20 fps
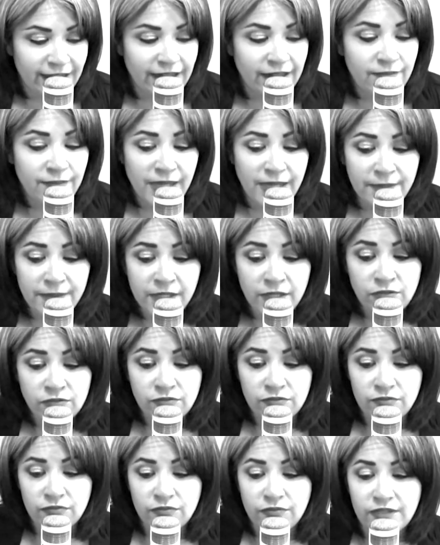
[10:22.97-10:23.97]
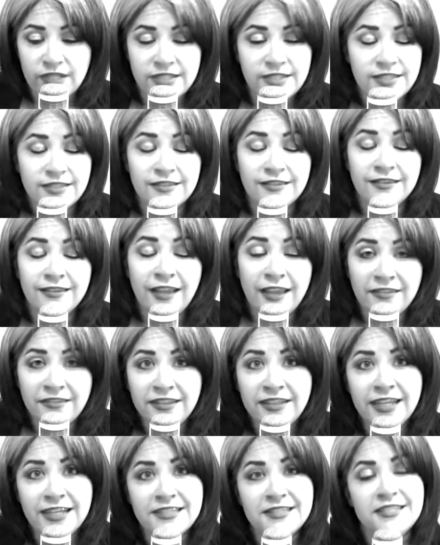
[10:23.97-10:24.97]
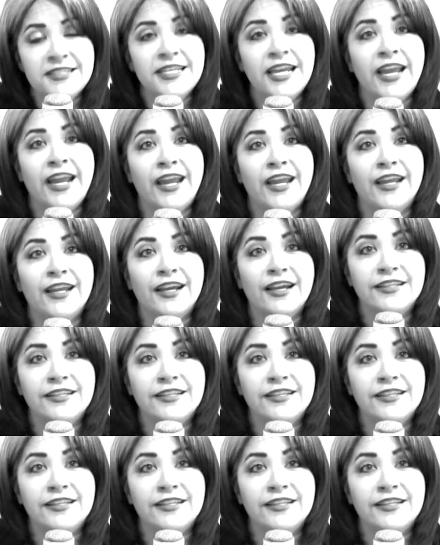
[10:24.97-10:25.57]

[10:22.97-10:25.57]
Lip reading: And maybe nothing has to take